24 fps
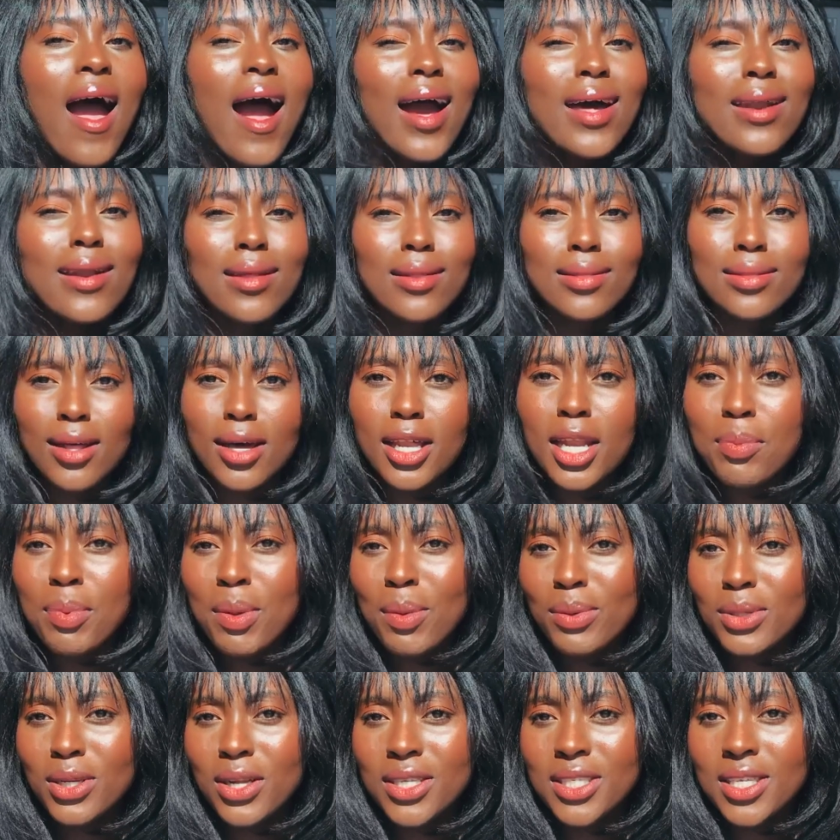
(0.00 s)
And a lot of
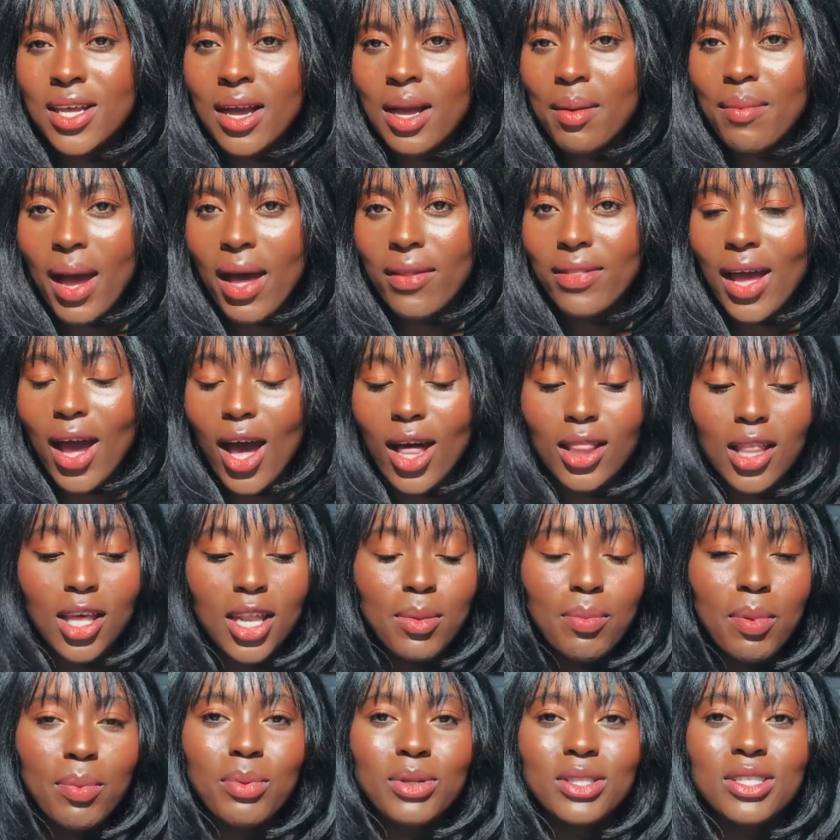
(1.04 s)
people don't talk about that. A lot
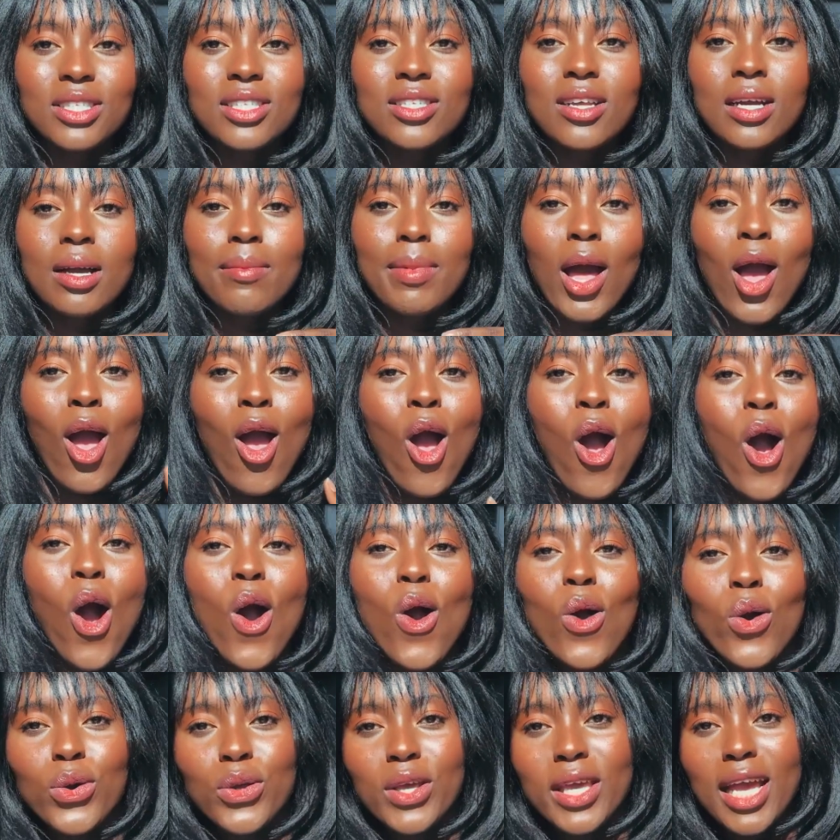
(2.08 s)
of people talk about,
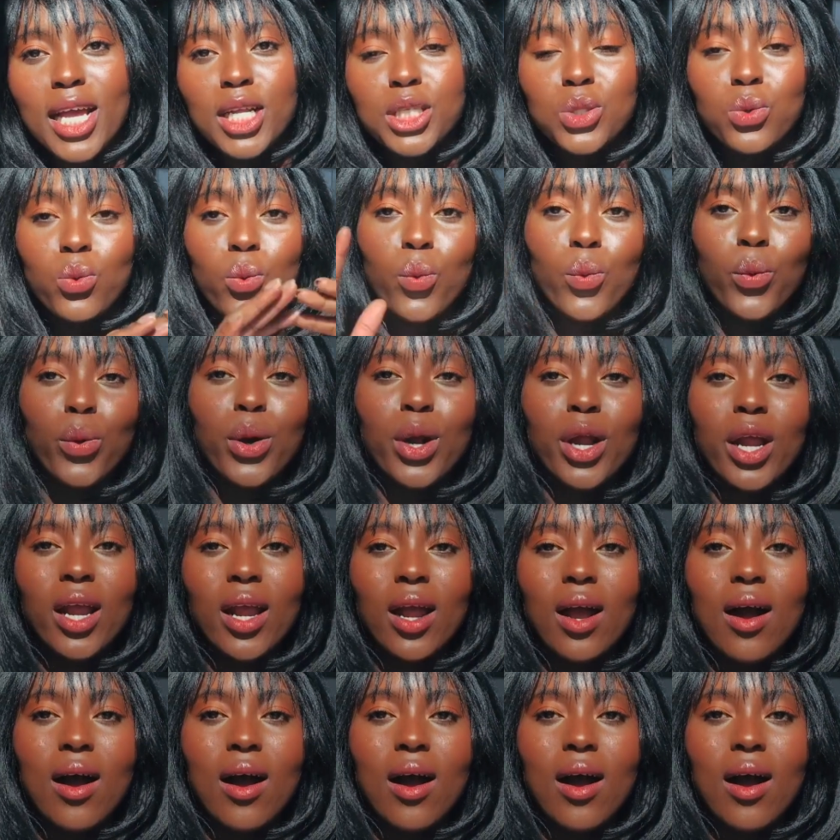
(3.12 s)
oh, you get to work,